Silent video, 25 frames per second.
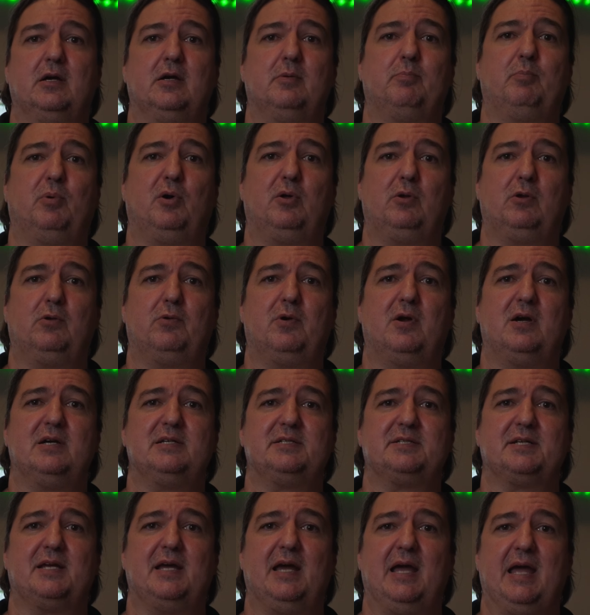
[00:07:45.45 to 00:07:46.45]
a
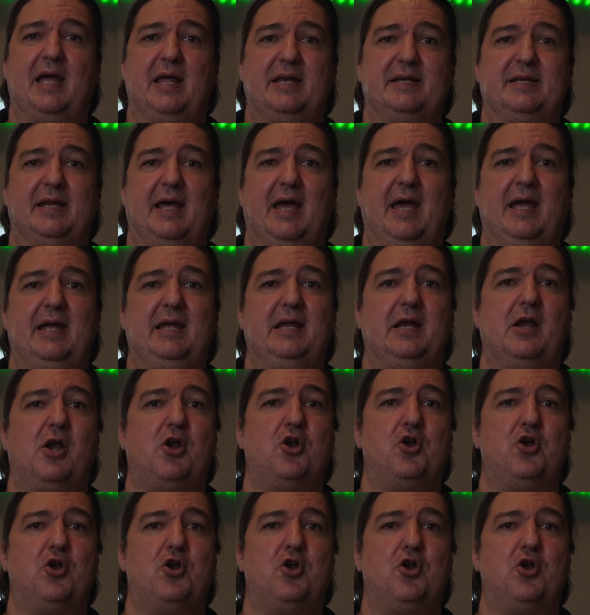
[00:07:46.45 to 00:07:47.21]
polarizer, and a